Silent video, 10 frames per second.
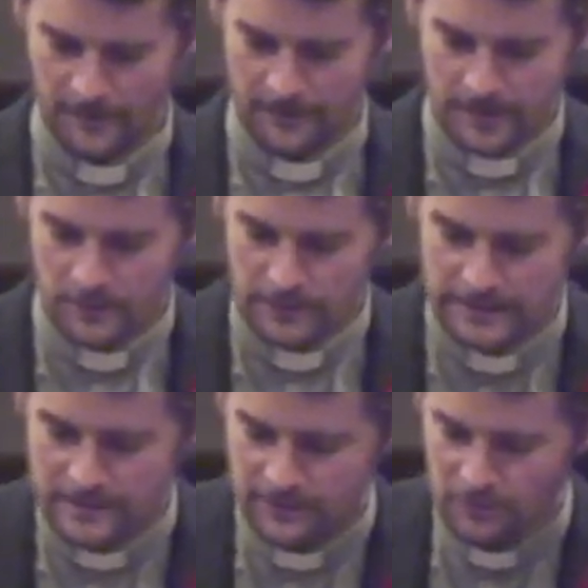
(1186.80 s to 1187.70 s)
That would
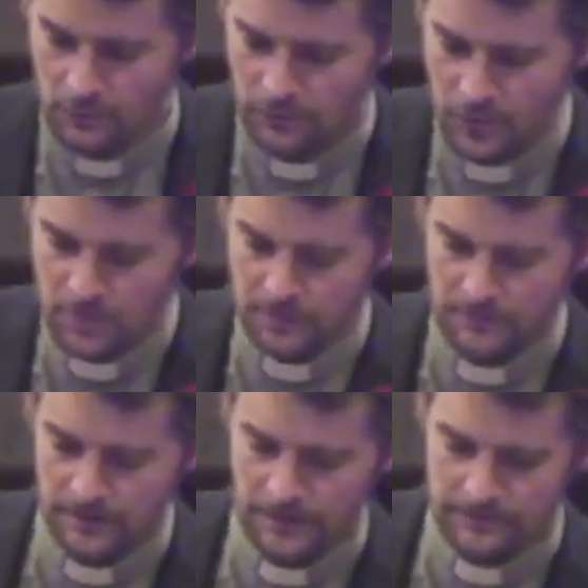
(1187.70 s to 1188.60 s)
leave the door open
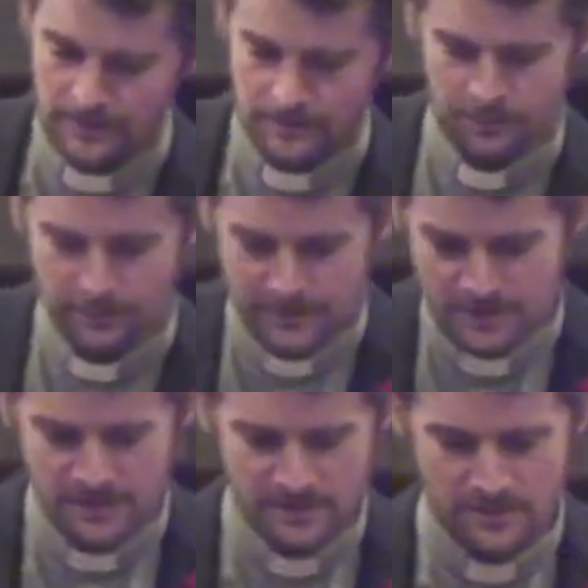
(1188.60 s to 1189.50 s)
for other
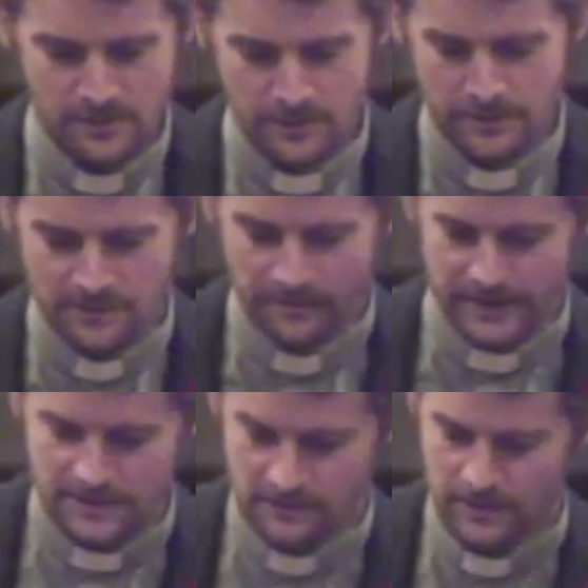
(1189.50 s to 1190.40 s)
preachers who use
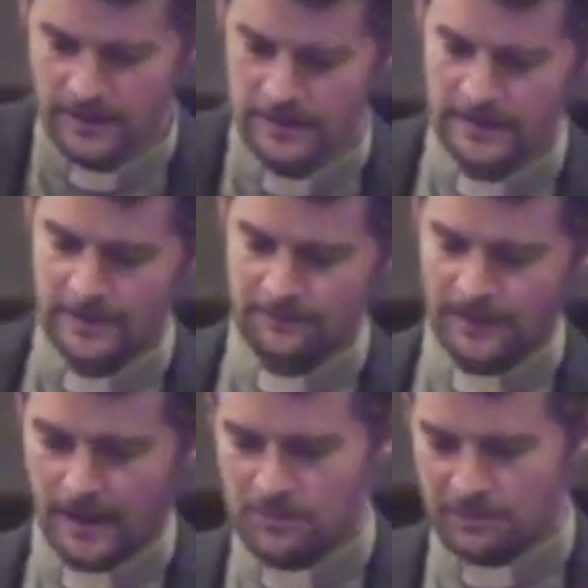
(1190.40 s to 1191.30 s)
flattery
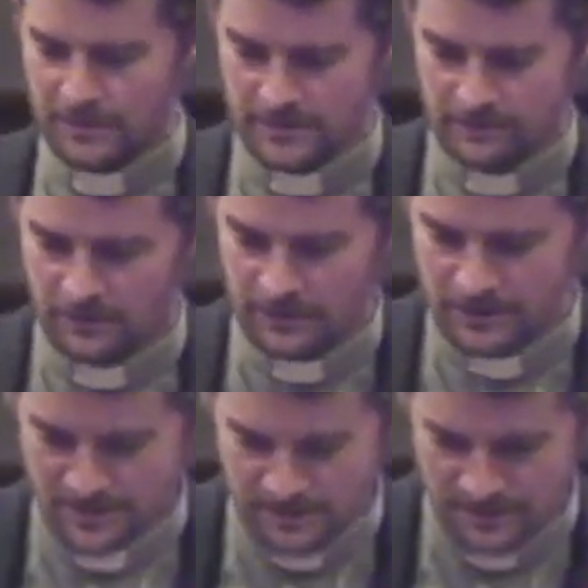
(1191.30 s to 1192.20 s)
and impressive
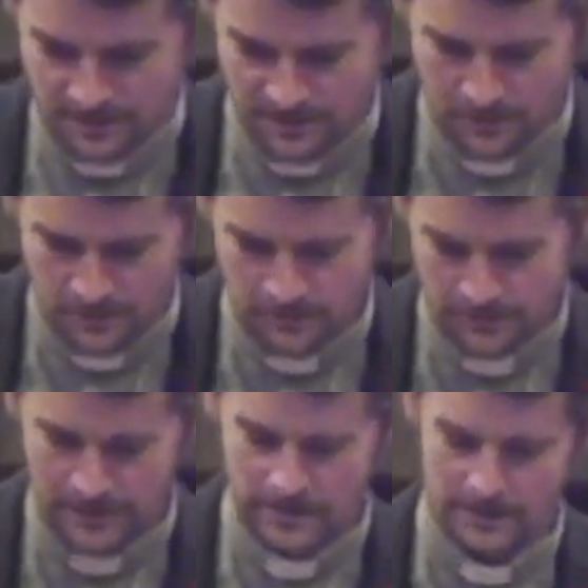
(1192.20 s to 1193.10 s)
words to soothe
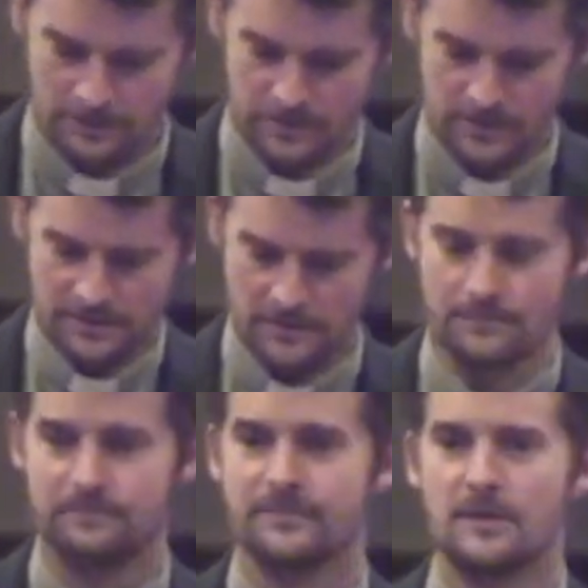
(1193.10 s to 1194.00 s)
their hearers,
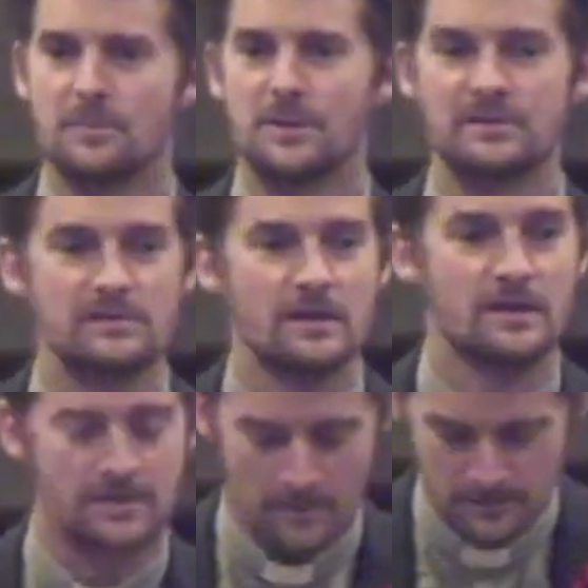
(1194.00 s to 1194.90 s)
but
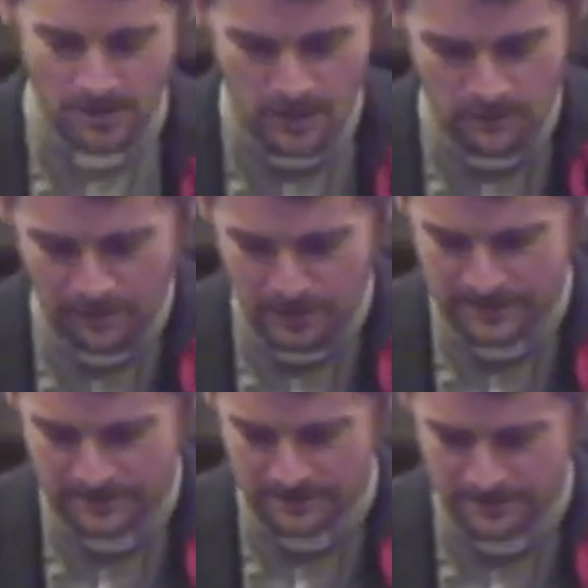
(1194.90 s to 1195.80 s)
stirs up no
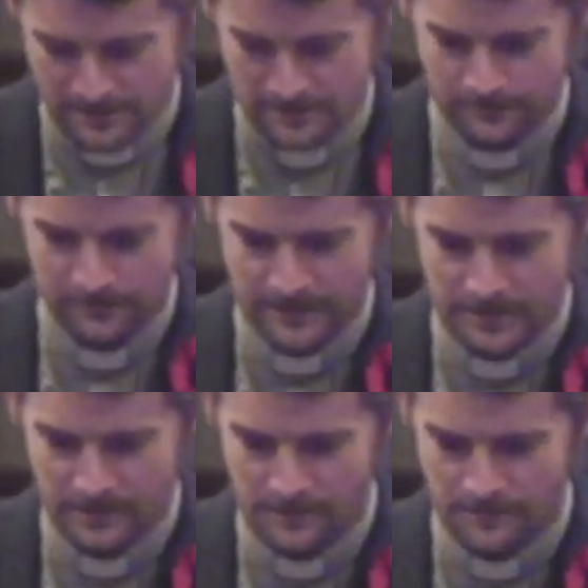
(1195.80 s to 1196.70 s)
repentance
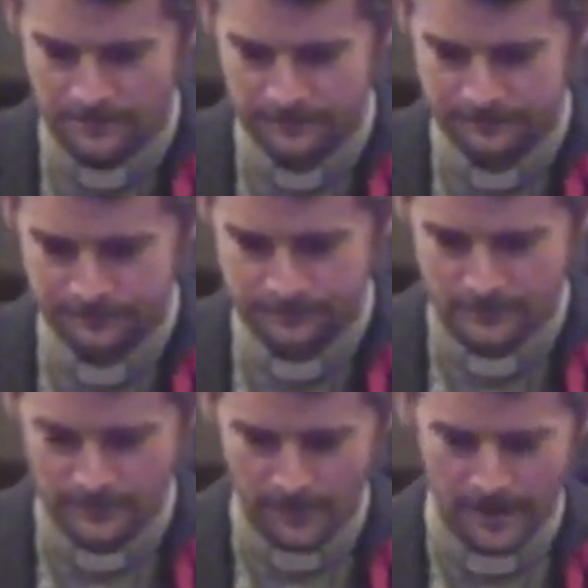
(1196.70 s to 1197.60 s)
in them.
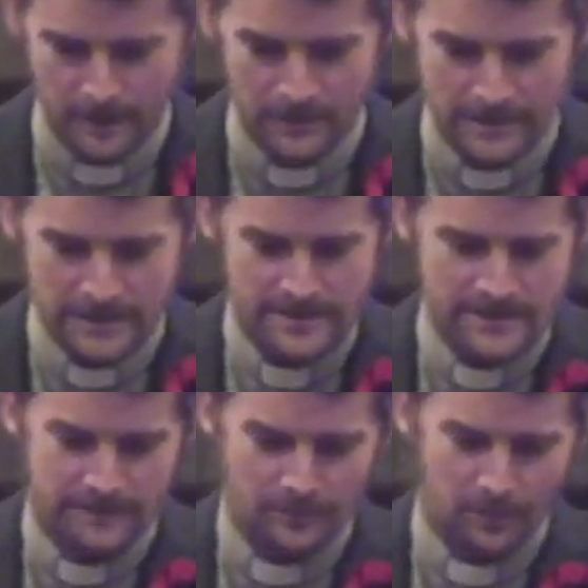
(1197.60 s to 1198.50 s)
It would
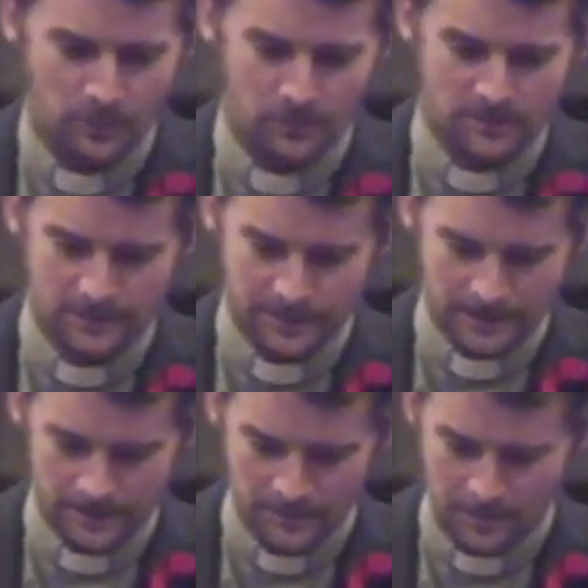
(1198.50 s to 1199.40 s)
easy for Paul to
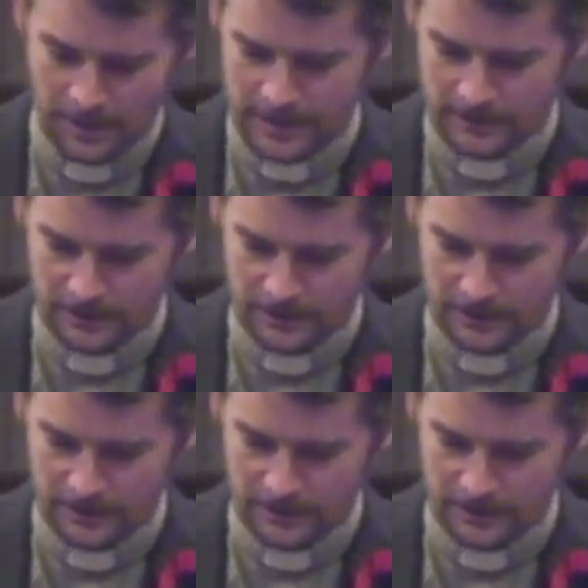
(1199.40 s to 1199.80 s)
become the bad